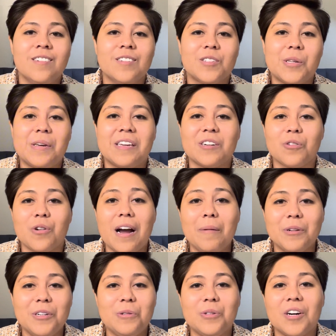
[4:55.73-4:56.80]
so you can grab
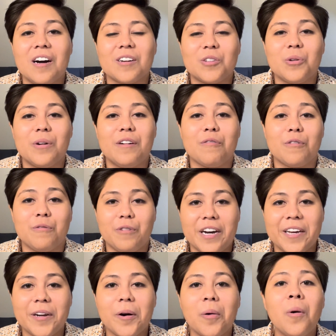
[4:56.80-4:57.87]
a new dog toy for
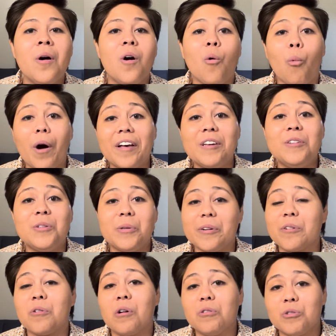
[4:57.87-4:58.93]
Fido while you do your
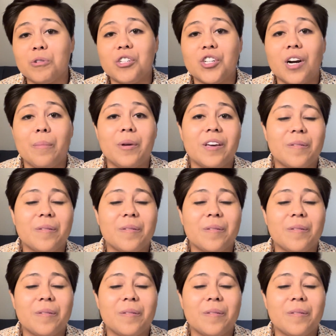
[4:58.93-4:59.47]
grocery shopping.